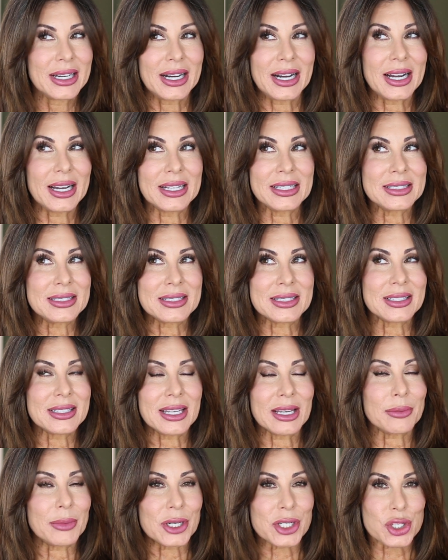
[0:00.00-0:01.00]
I didn't
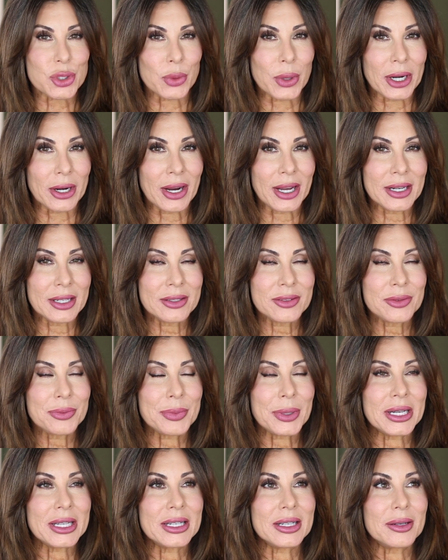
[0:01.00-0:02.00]
get much wear out
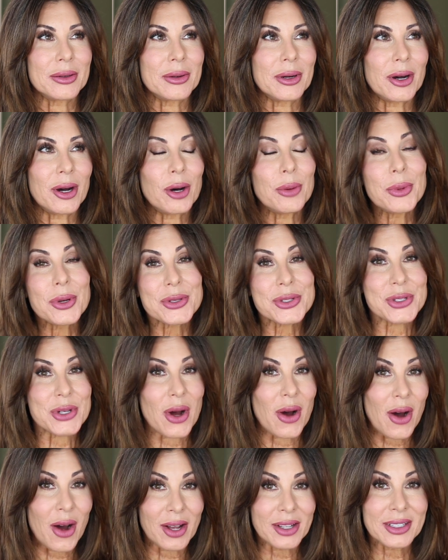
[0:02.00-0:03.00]
of, but
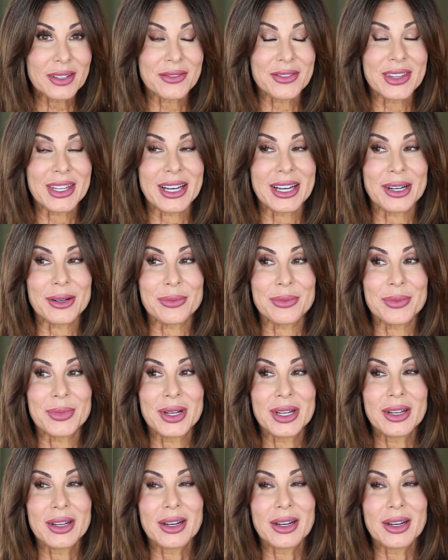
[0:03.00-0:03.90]
almost all of them